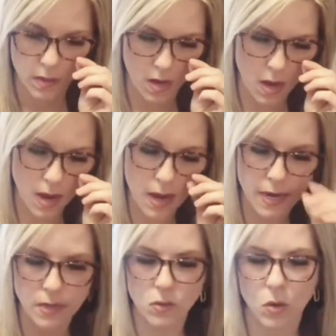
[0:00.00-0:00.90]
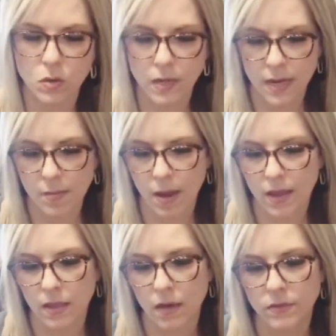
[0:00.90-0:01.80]
I told him I
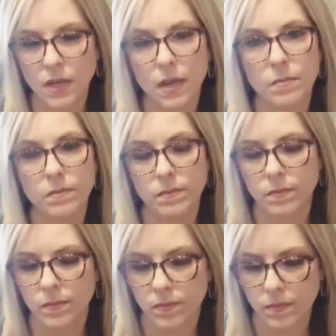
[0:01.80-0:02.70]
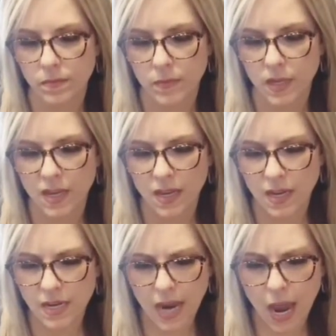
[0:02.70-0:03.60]
loved him.
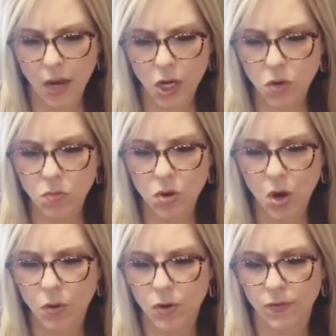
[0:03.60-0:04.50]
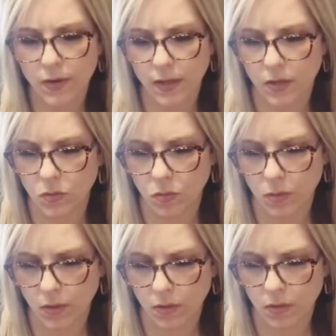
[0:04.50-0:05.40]
And how do you know your feelings are
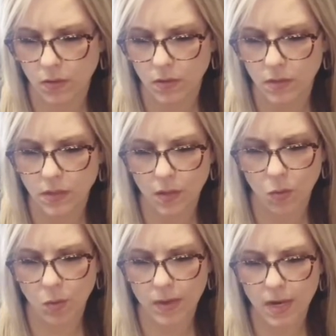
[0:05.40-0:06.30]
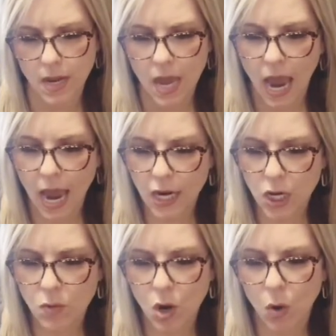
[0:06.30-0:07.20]
real? Said the woman. How do
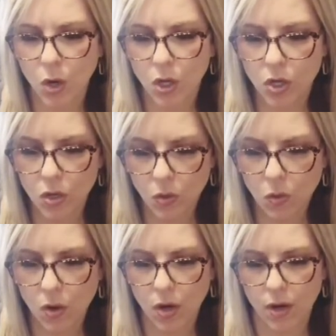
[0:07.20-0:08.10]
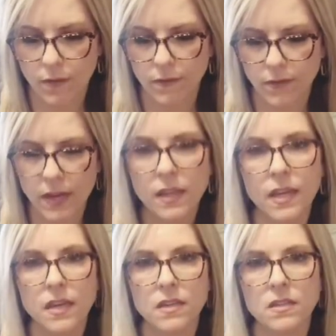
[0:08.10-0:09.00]
you know your
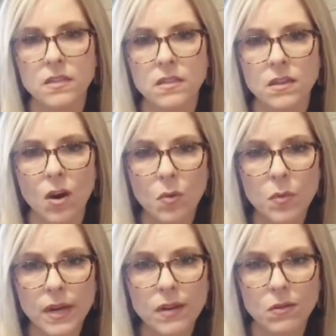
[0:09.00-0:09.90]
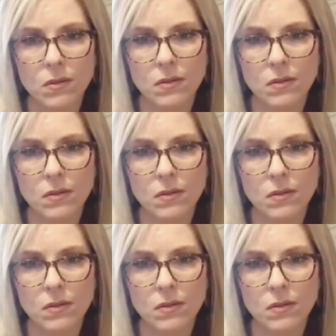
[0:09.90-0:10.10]
feelings are real?